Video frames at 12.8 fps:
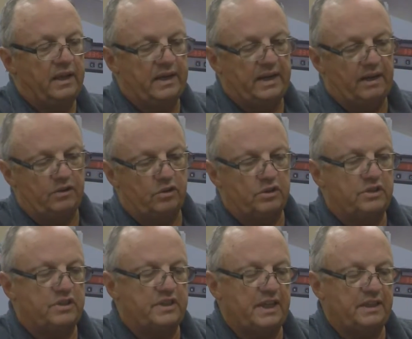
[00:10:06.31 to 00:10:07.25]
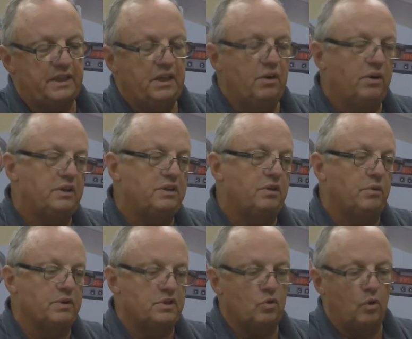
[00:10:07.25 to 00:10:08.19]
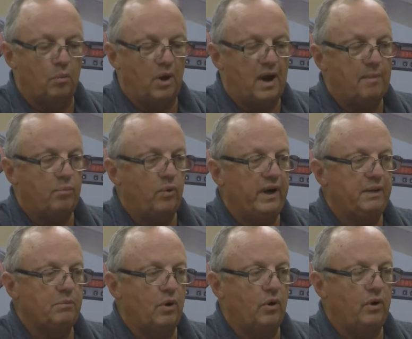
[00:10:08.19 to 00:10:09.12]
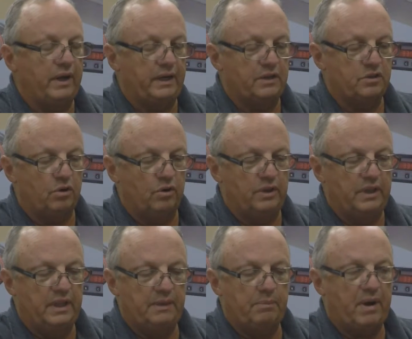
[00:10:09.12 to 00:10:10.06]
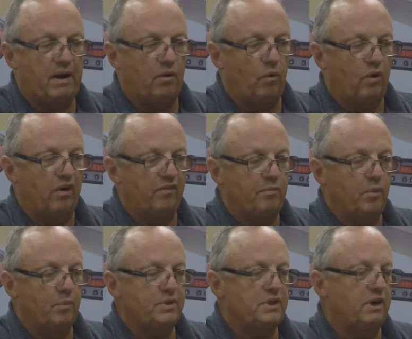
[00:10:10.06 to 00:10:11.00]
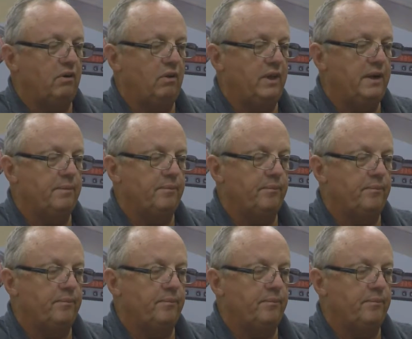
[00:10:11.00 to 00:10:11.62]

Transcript: Now, to set the unit to its normal operating mode, I can turn the power off momentarily,